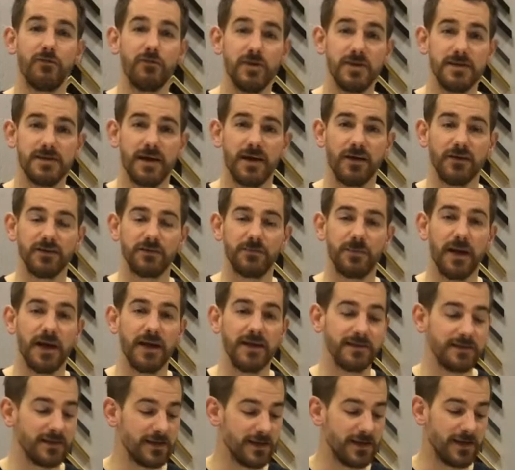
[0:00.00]
a retail
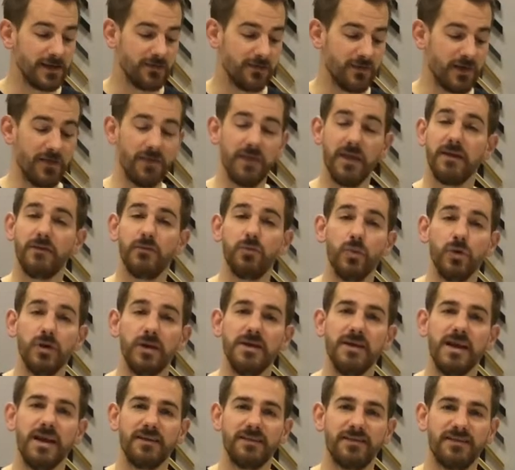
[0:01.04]
space, then this
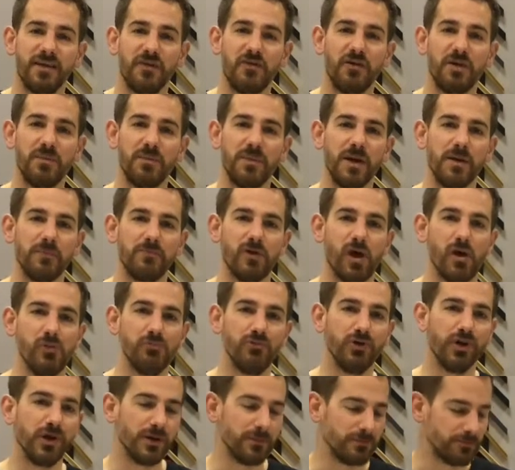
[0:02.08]
wouldn't necessarily be
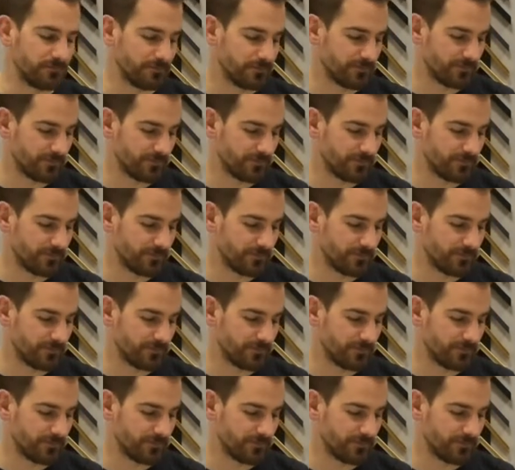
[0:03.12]
appropriate.